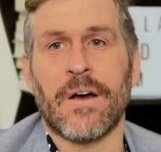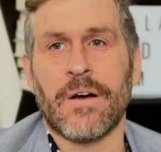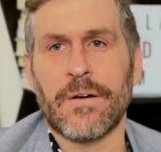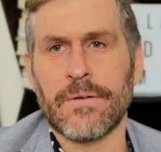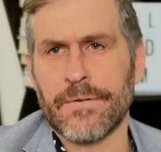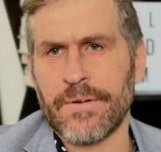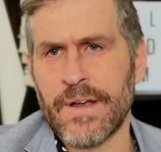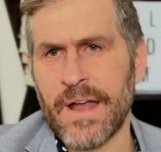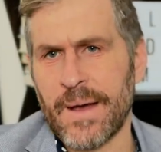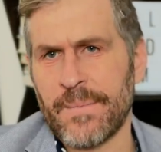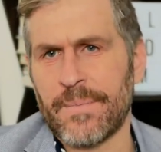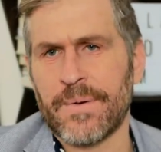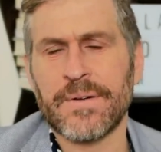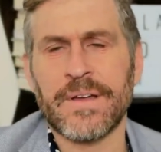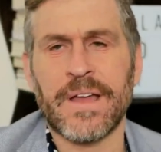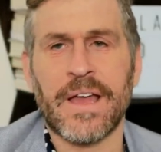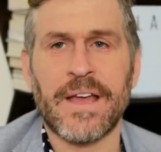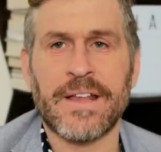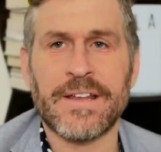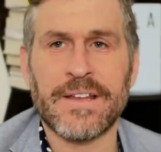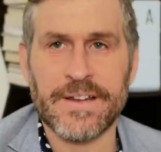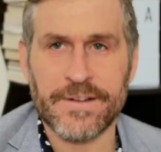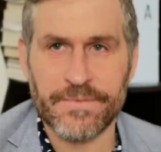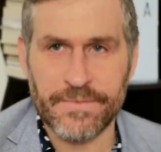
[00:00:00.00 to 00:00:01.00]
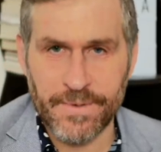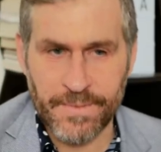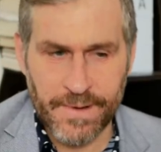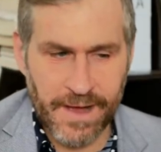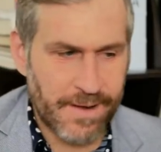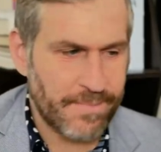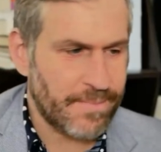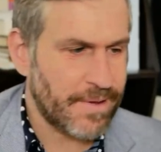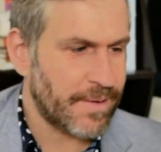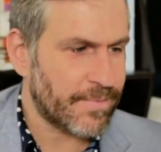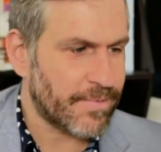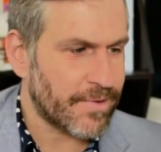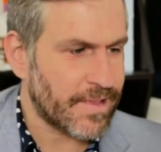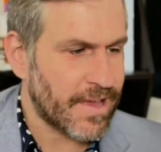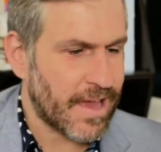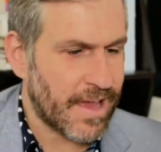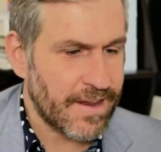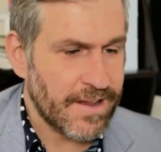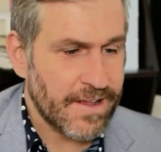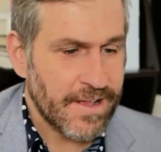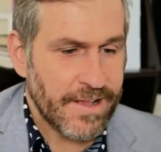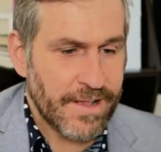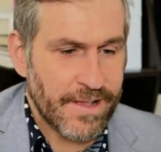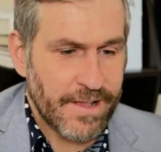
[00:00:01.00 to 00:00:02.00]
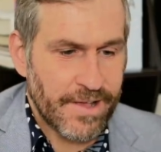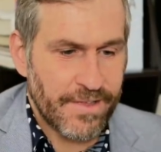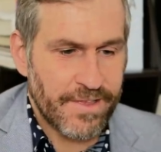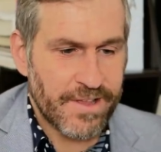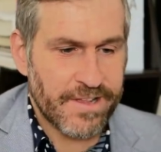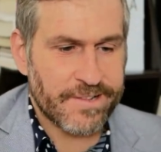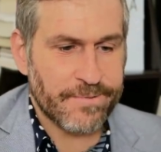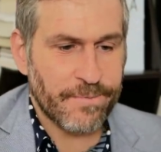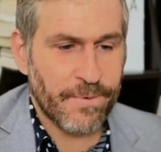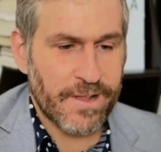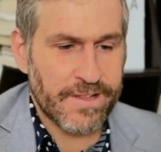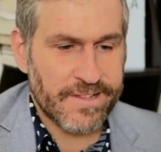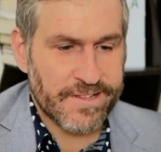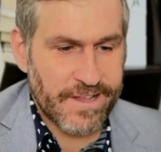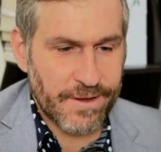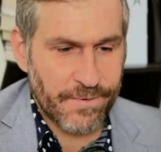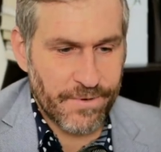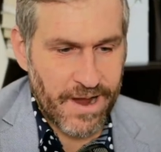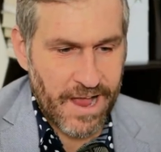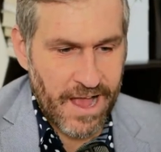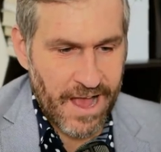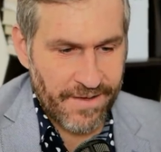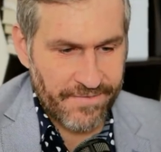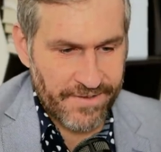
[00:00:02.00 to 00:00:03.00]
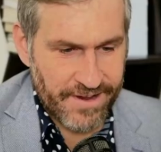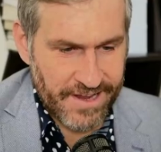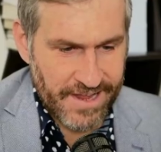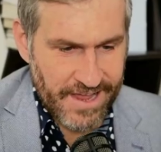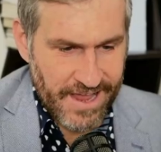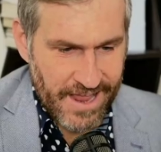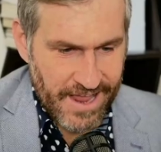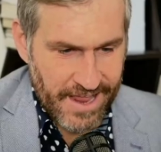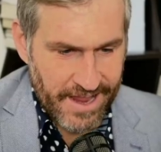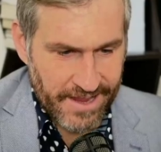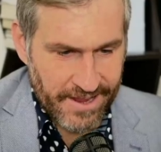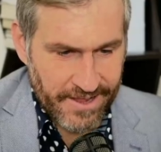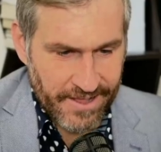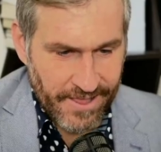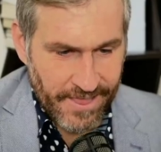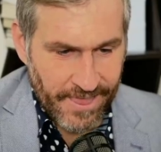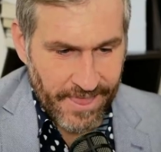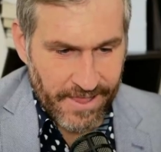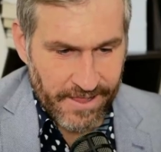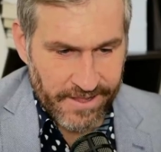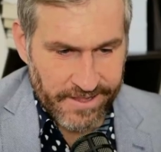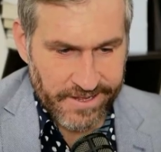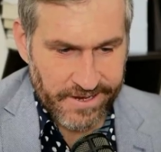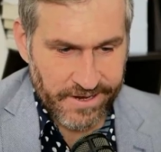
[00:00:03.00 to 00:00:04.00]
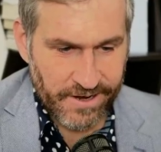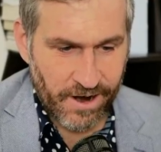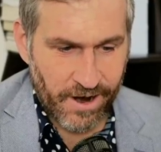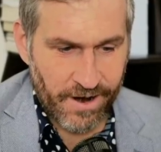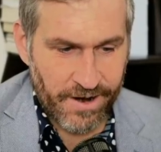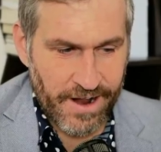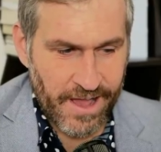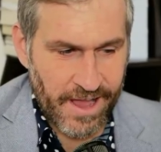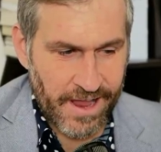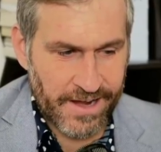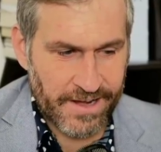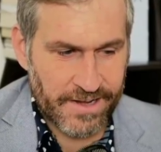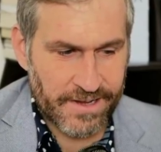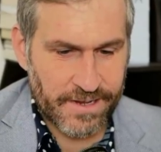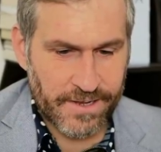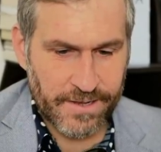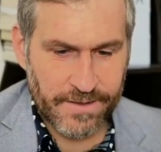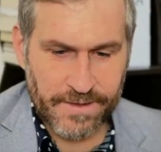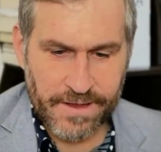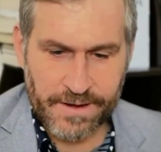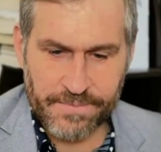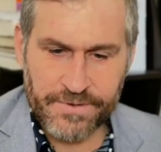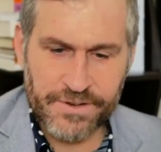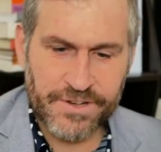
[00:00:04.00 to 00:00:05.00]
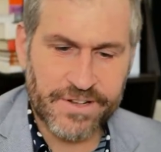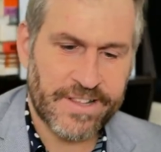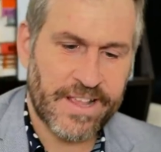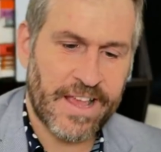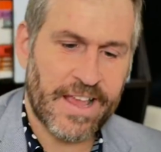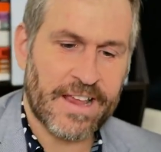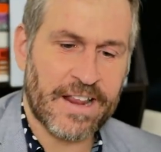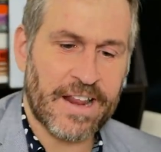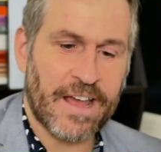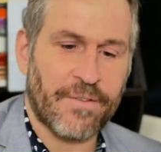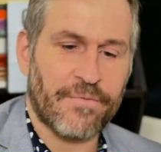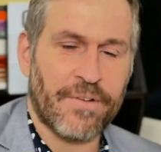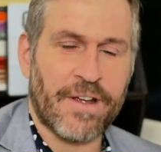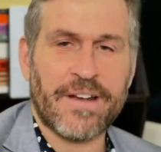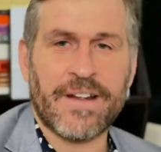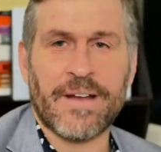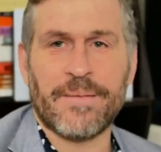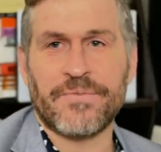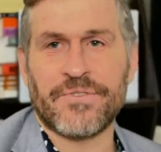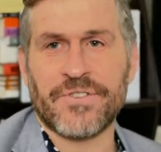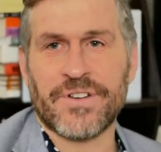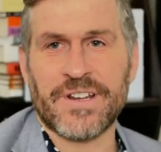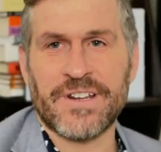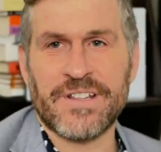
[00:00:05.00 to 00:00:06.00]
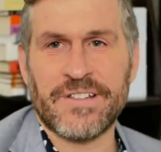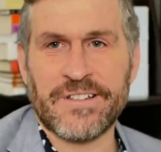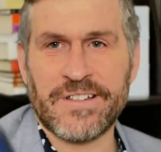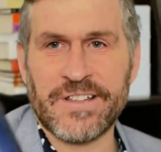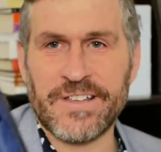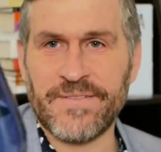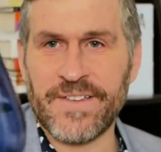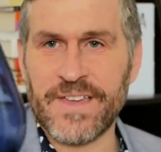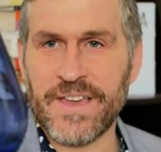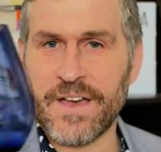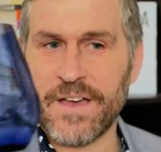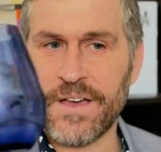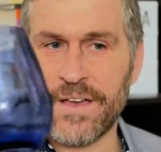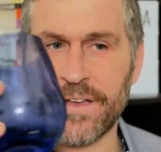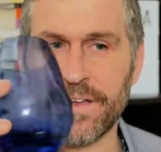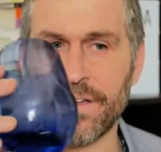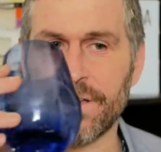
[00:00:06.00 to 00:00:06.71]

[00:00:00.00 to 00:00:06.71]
Oh, crap. Okay. I need to remind people that this Wednesday we're having a cigar night and we're just hanging out right now. I'm drinking a Zevia.